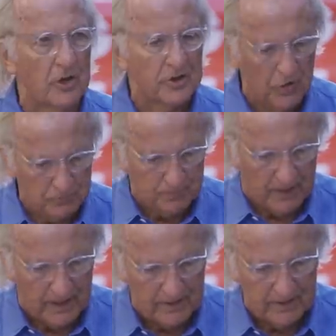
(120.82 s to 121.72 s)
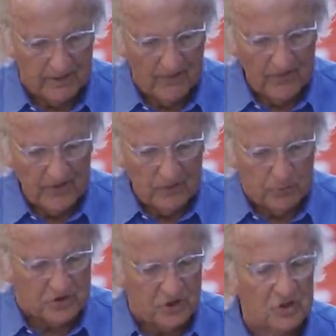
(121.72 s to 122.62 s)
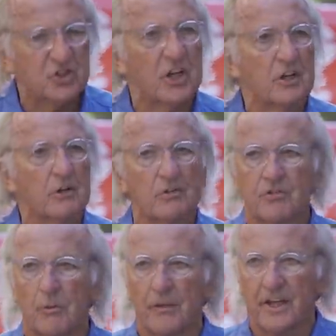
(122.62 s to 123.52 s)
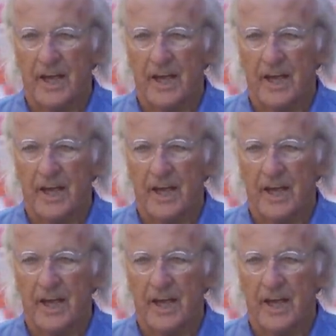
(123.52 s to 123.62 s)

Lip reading: a notepad, which he shields from the